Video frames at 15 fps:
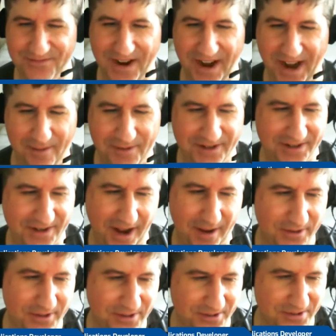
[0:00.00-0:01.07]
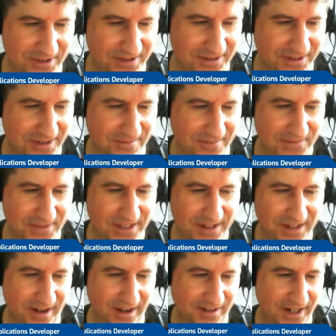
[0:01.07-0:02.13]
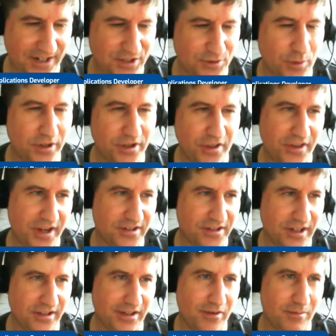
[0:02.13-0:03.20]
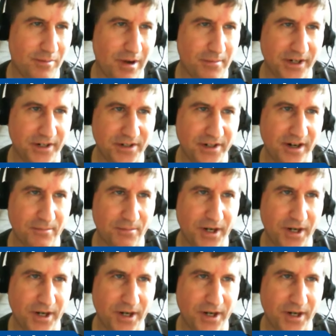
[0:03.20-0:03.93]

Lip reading: Happy to do it. That's one of the things I love about my job.